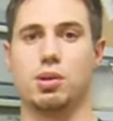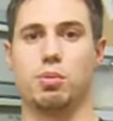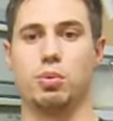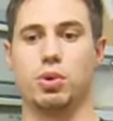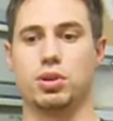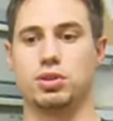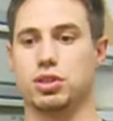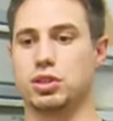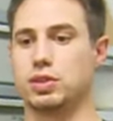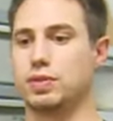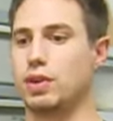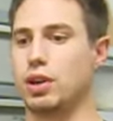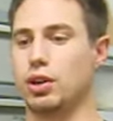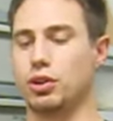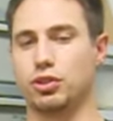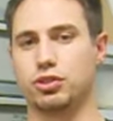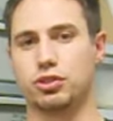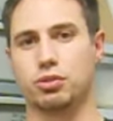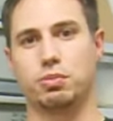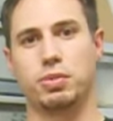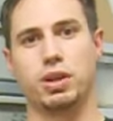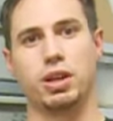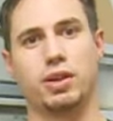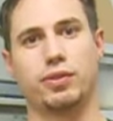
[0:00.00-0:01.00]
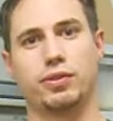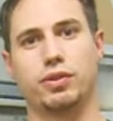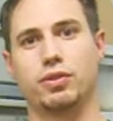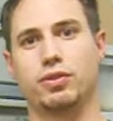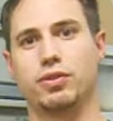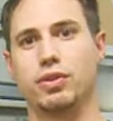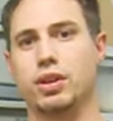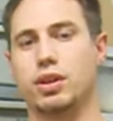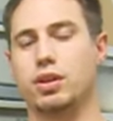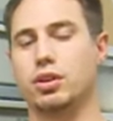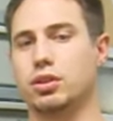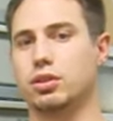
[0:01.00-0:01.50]
Once those follicles are big enough to
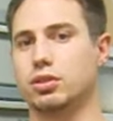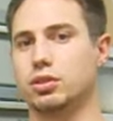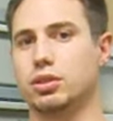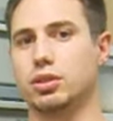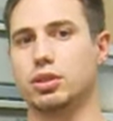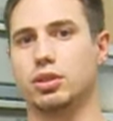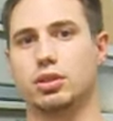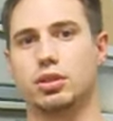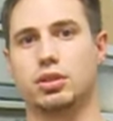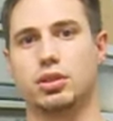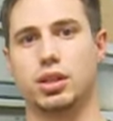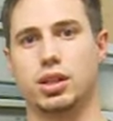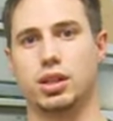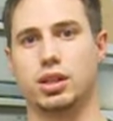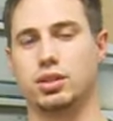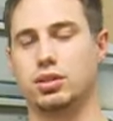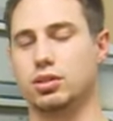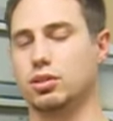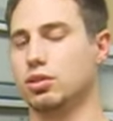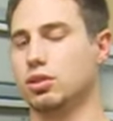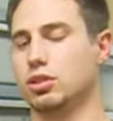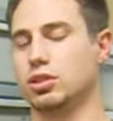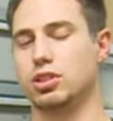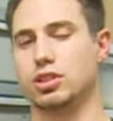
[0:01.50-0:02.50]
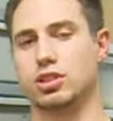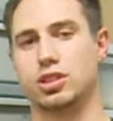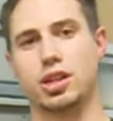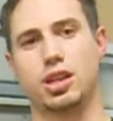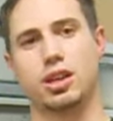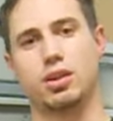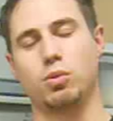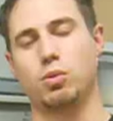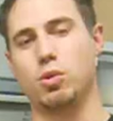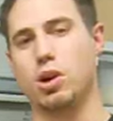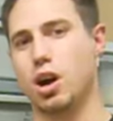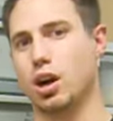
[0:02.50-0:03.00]
feel, you can just
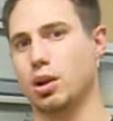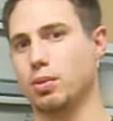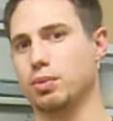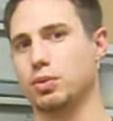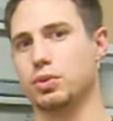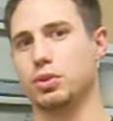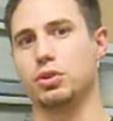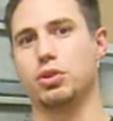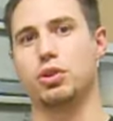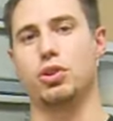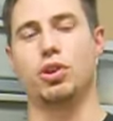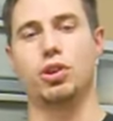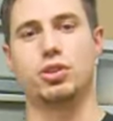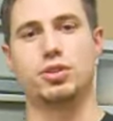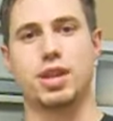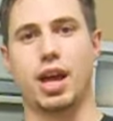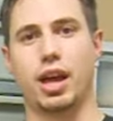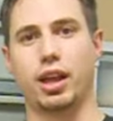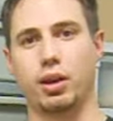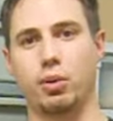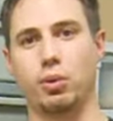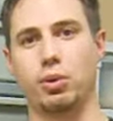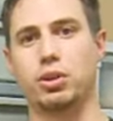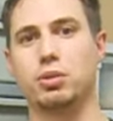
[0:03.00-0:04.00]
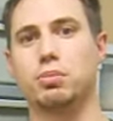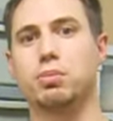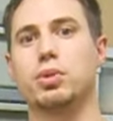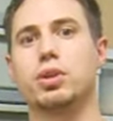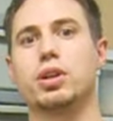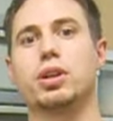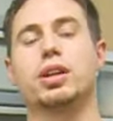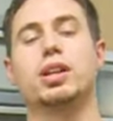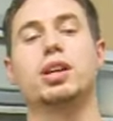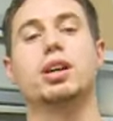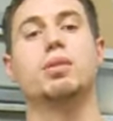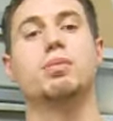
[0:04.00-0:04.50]
kind of walk them through and know exactly when to
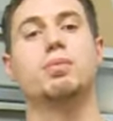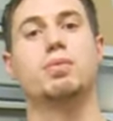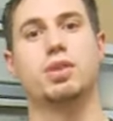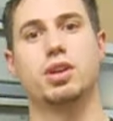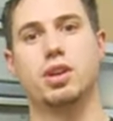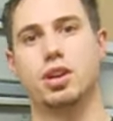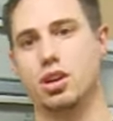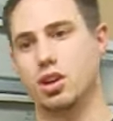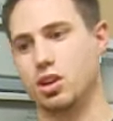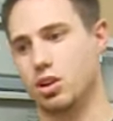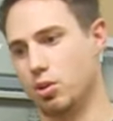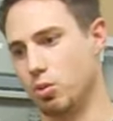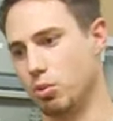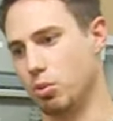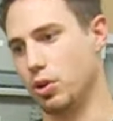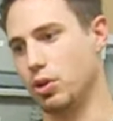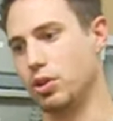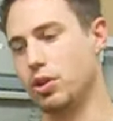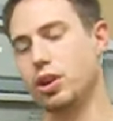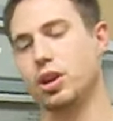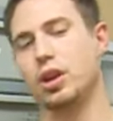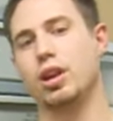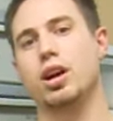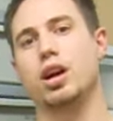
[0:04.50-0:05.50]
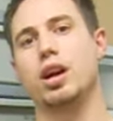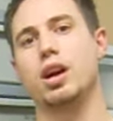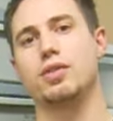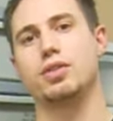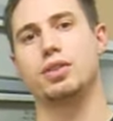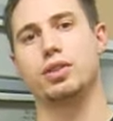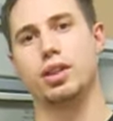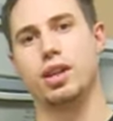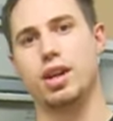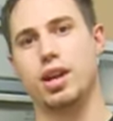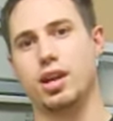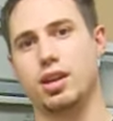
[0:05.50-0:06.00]
breed them, when they're going to
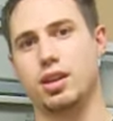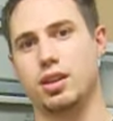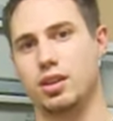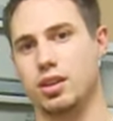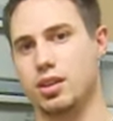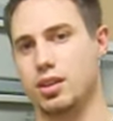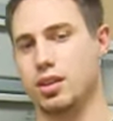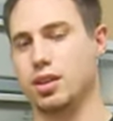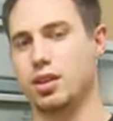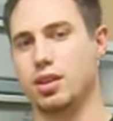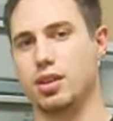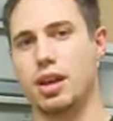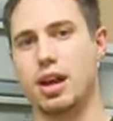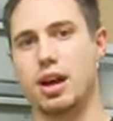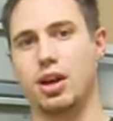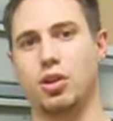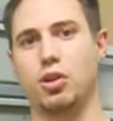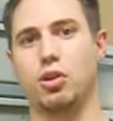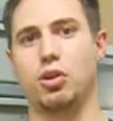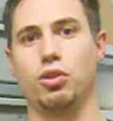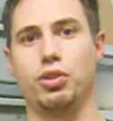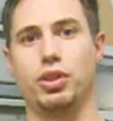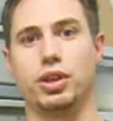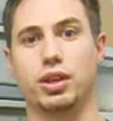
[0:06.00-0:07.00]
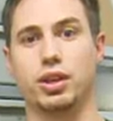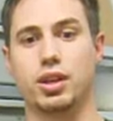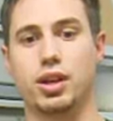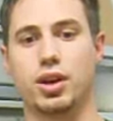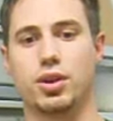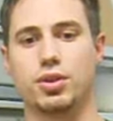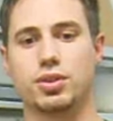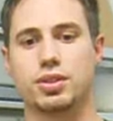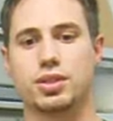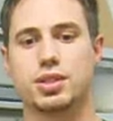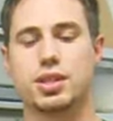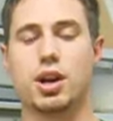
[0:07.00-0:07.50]
ovulate, and how the whole thing
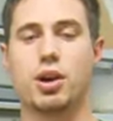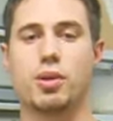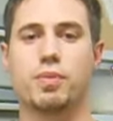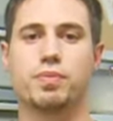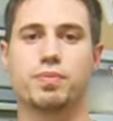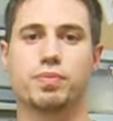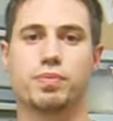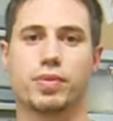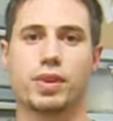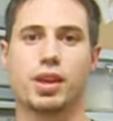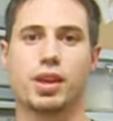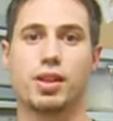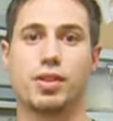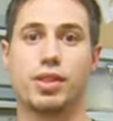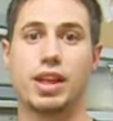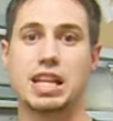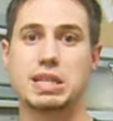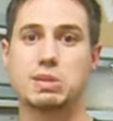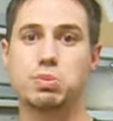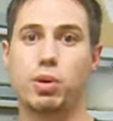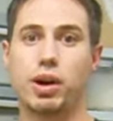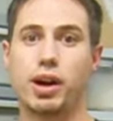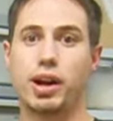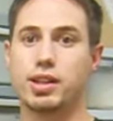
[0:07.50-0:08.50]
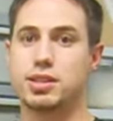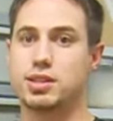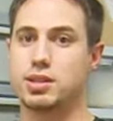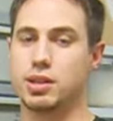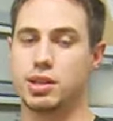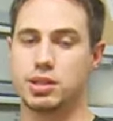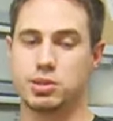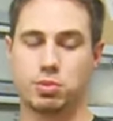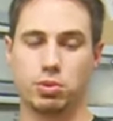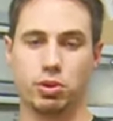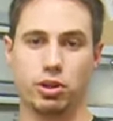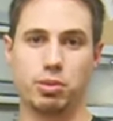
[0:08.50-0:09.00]
goes. So that's why
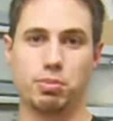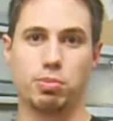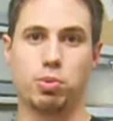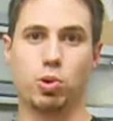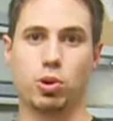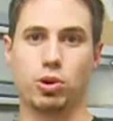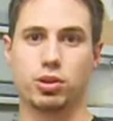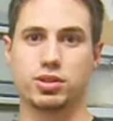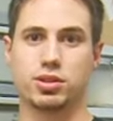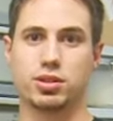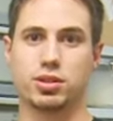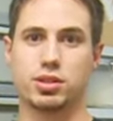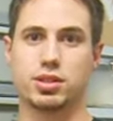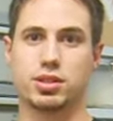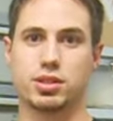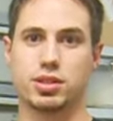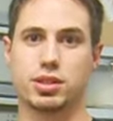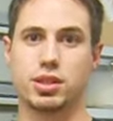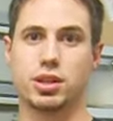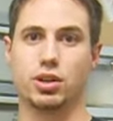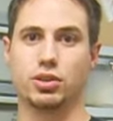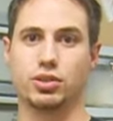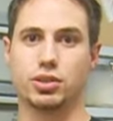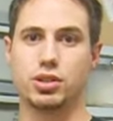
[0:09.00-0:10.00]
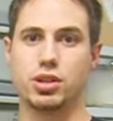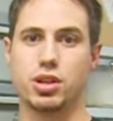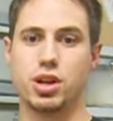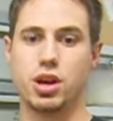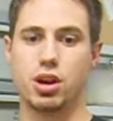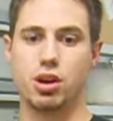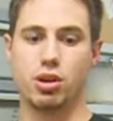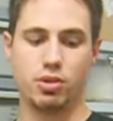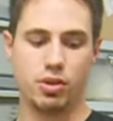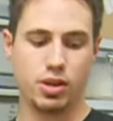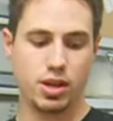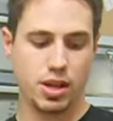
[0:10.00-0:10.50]
it's really important skill to
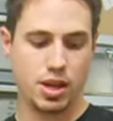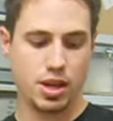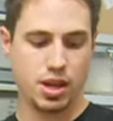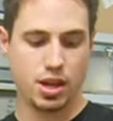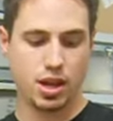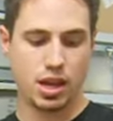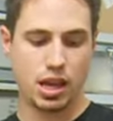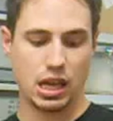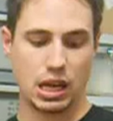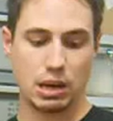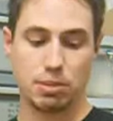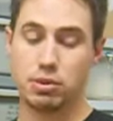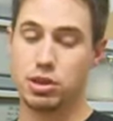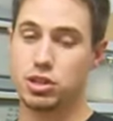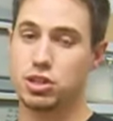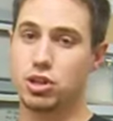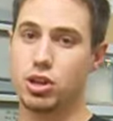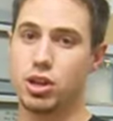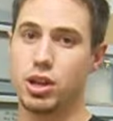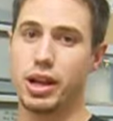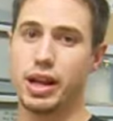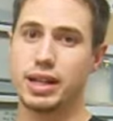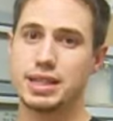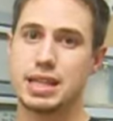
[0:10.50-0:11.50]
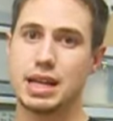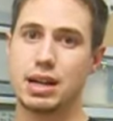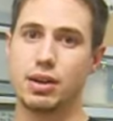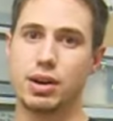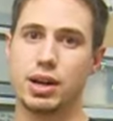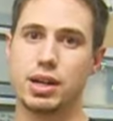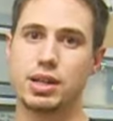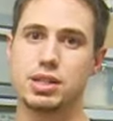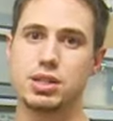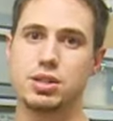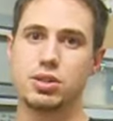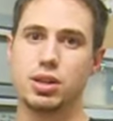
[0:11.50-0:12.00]
know. And I'm going to show you guys how
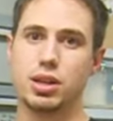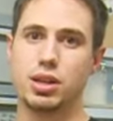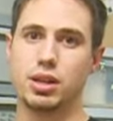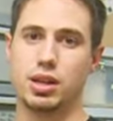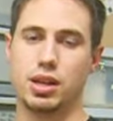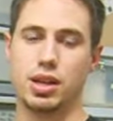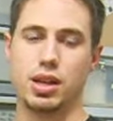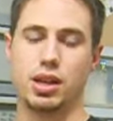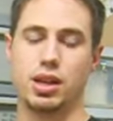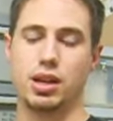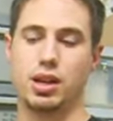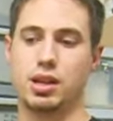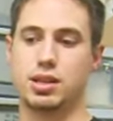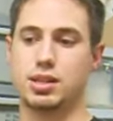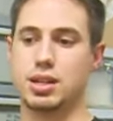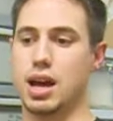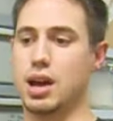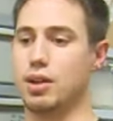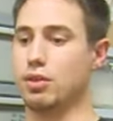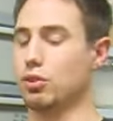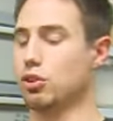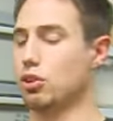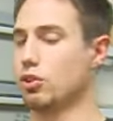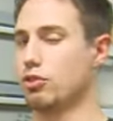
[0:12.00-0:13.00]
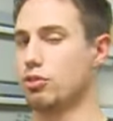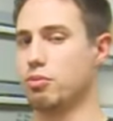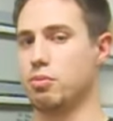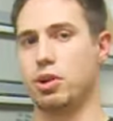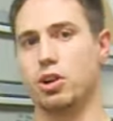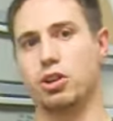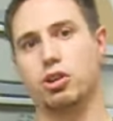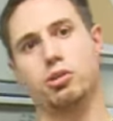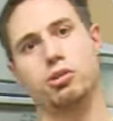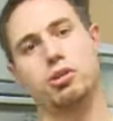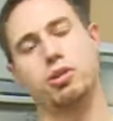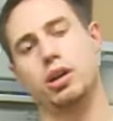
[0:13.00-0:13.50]
I do it. And I learned from
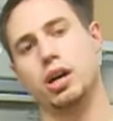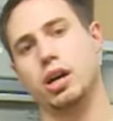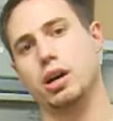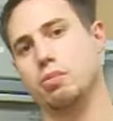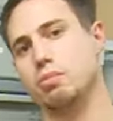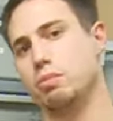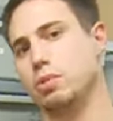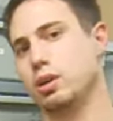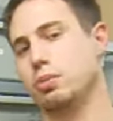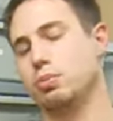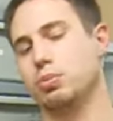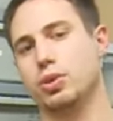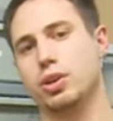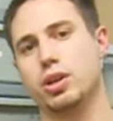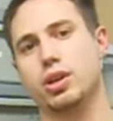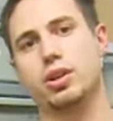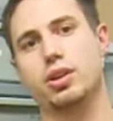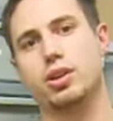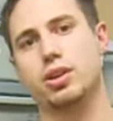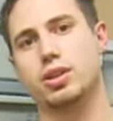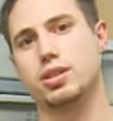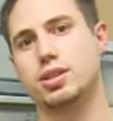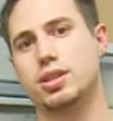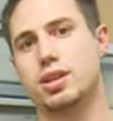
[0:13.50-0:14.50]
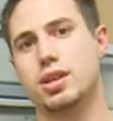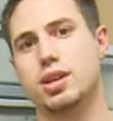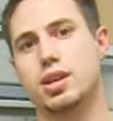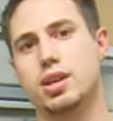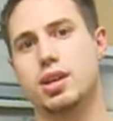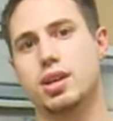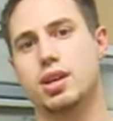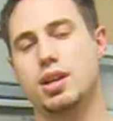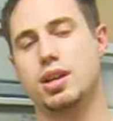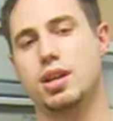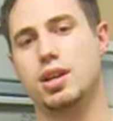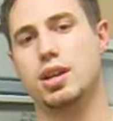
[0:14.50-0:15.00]
other big breeders
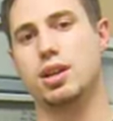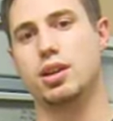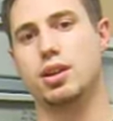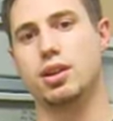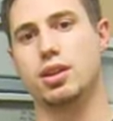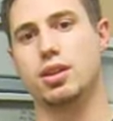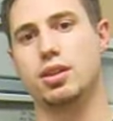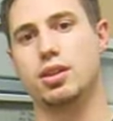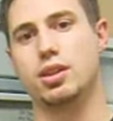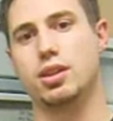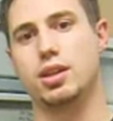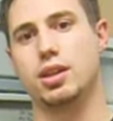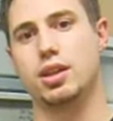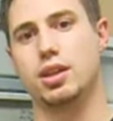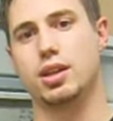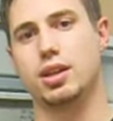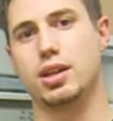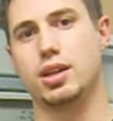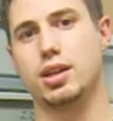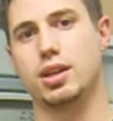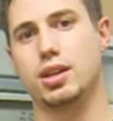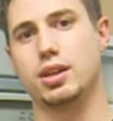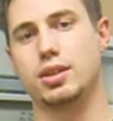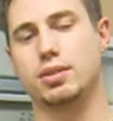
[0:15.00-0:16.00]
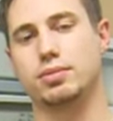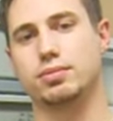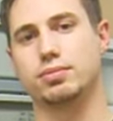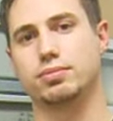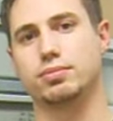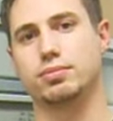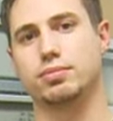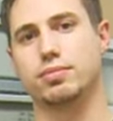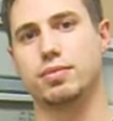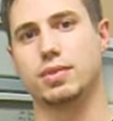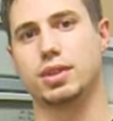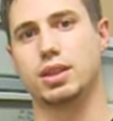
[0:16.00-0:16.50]
here in the
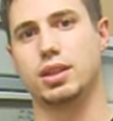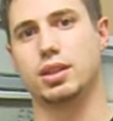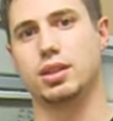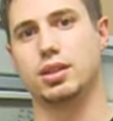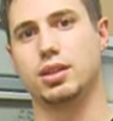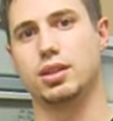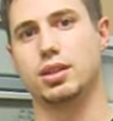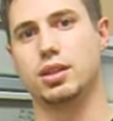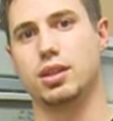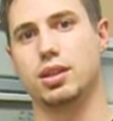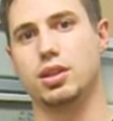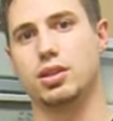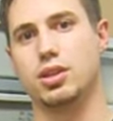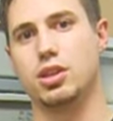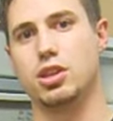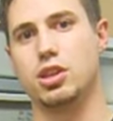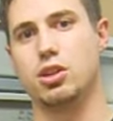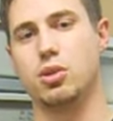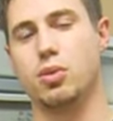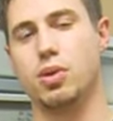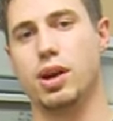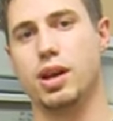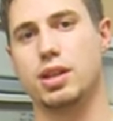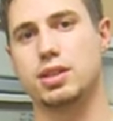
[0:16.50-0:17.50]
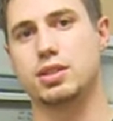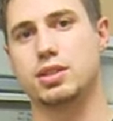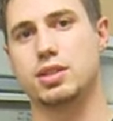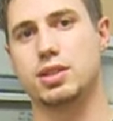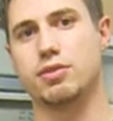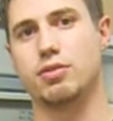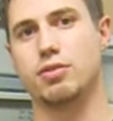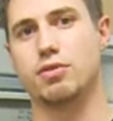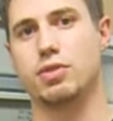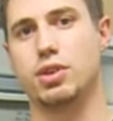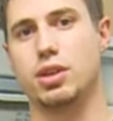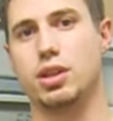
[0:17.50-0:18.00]
U.S. in
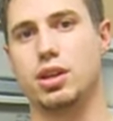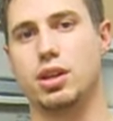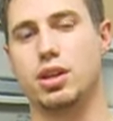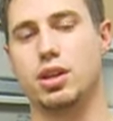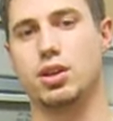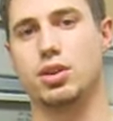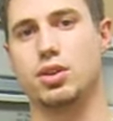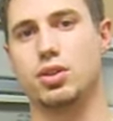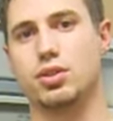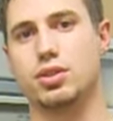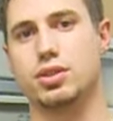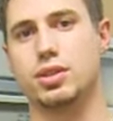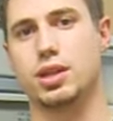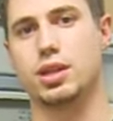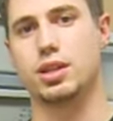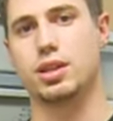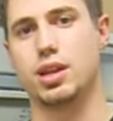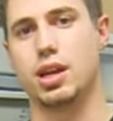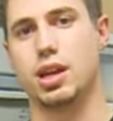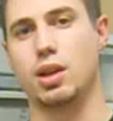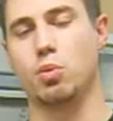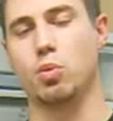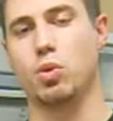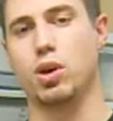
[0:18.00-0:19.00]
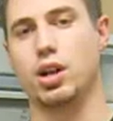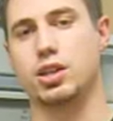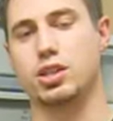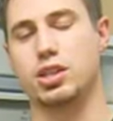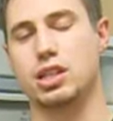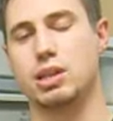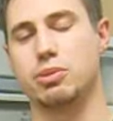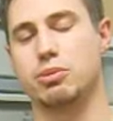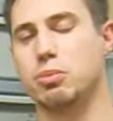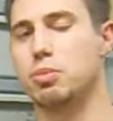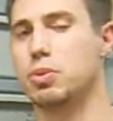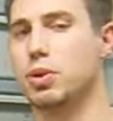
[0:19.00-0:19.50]
different videos and
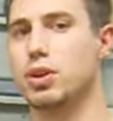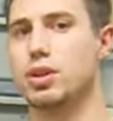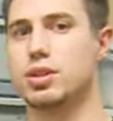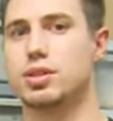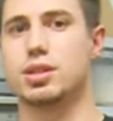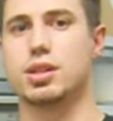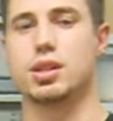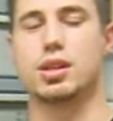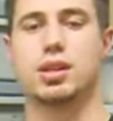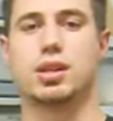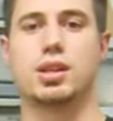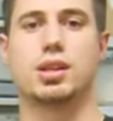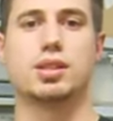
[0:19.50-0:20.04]
watching them in person.